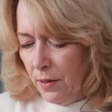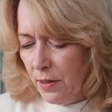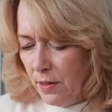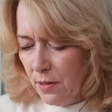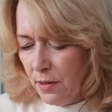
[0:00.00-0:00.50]

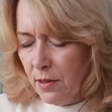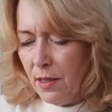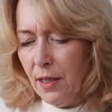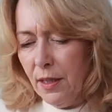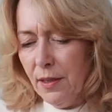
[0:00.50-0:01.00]
This is the
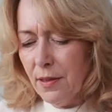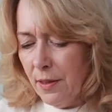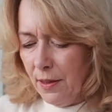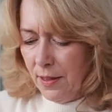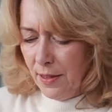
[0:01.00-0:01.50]
thing,
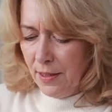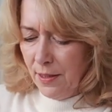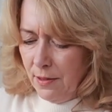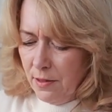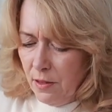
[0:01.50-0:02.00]
isn't it? They
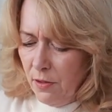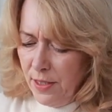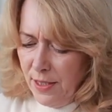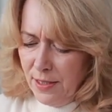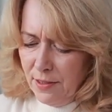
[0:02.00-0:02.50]
send the
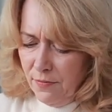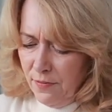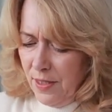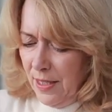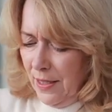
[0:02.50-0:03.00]
tiniest of
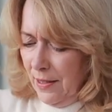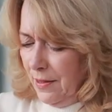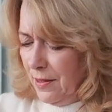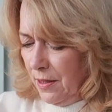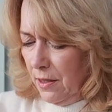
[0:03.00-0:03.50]

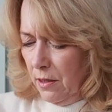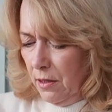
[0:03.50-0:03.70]
things